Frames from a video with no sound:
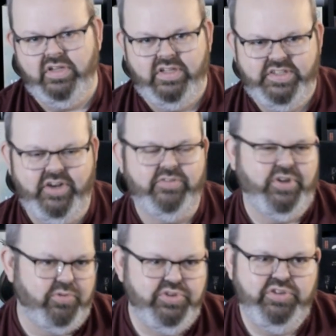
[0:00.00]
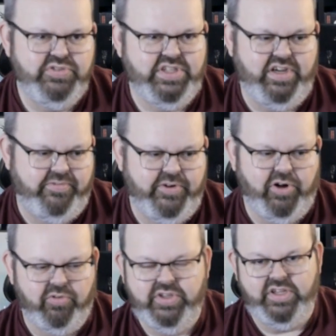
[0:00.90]
Don't use it if
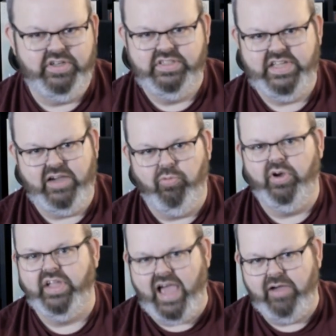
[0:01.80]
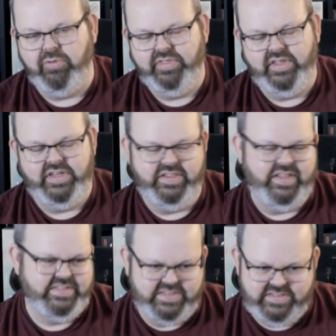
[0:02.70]
you're only going to attack 1 guy with it,
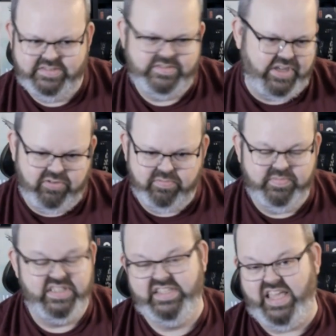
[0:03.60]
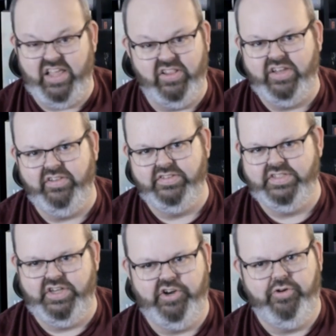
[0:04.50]
unless it's, the tail end of the
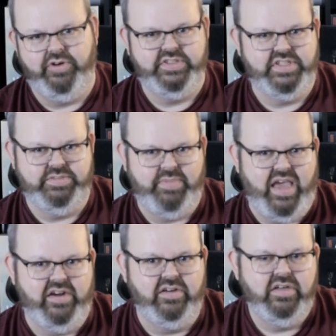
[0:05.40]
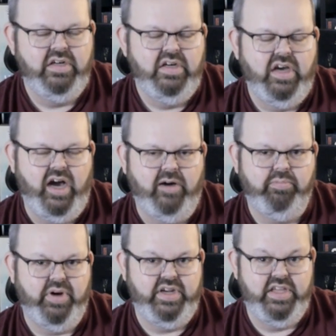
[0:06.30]
scenario and it doesn't matter.
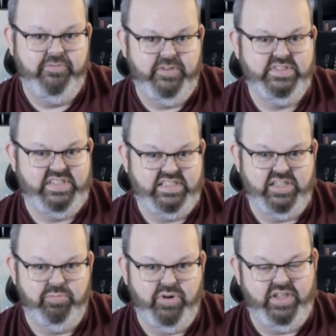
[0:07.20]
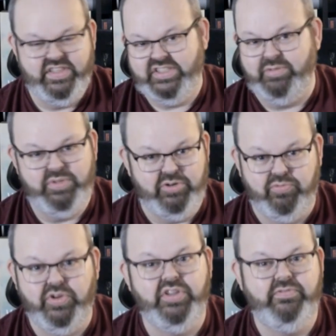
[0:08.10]
But if it sets up right, this can be a
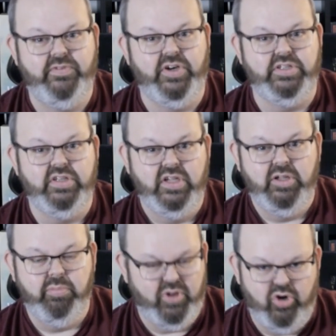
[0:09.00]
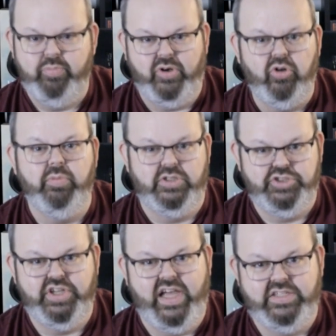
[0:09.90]
really fun blow up a whole bunch
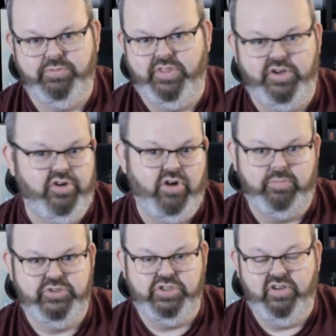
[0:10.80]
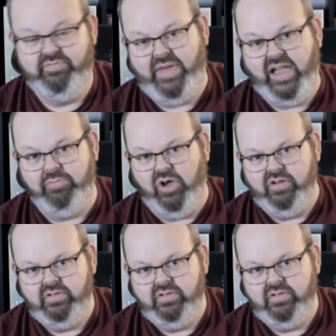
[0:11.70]
of guys with an eruption of magma.